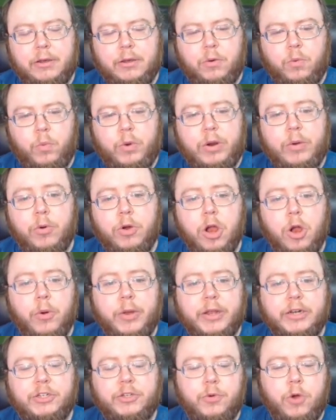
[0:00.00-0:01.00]
we will go
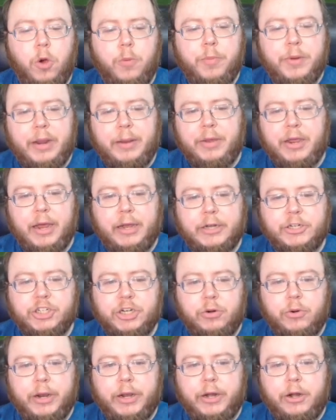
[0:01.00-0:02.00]
into OpenAPI
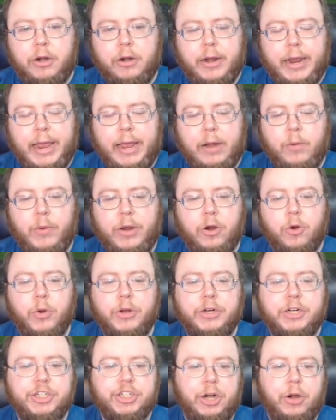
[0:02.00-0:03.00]
generator and we are
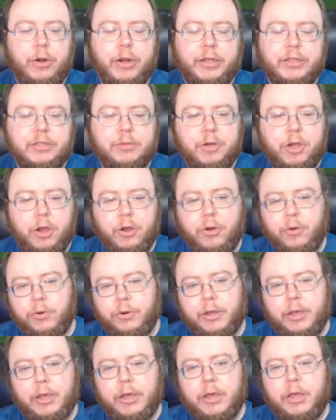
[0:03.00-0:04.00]
going to generate some code.
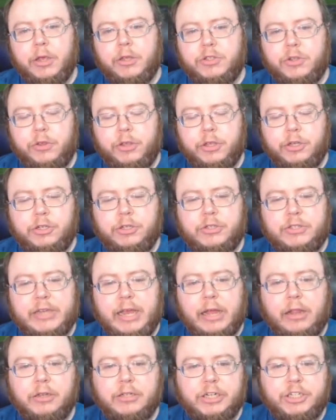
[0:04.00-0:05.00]
So the
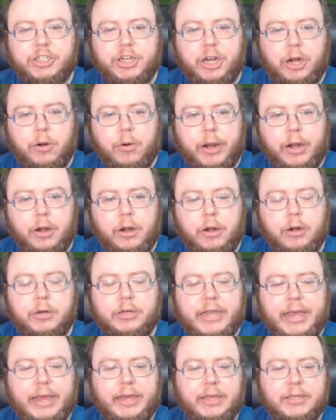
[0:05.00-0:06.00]
skeleton generator
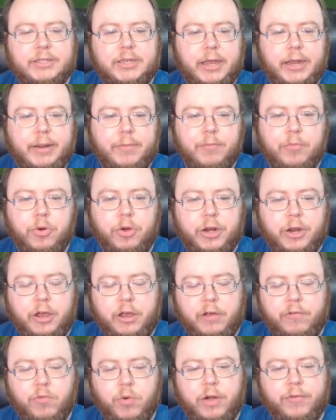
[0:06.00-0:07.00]
takes an input
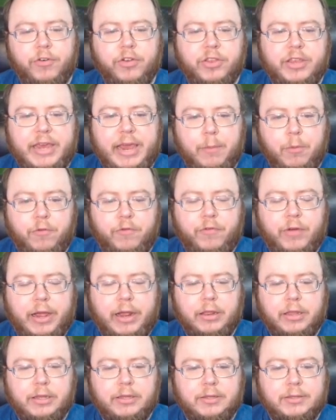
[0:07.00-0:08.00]
of whatever the YAML
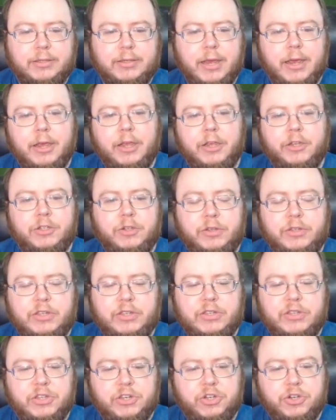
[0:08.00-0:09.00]
file is. So this
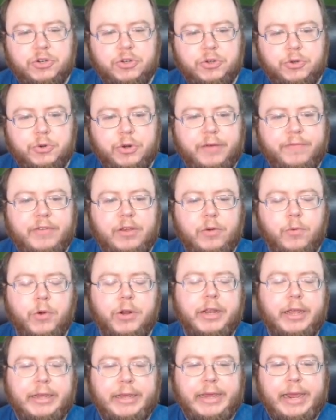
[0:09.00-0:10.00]
is the
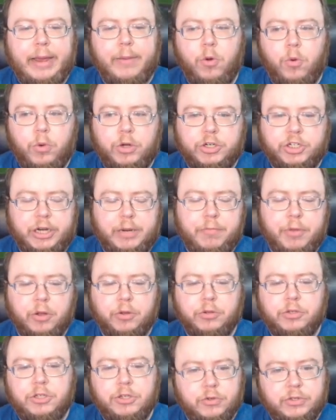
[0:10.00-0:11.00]
todo.v1.yaml, which I
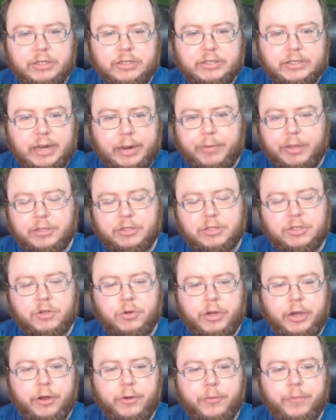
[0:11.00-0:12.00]
built using Stoplight
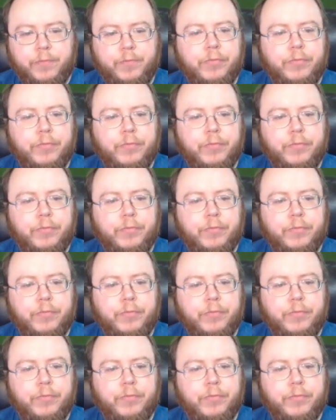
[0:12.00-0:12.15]
Studio.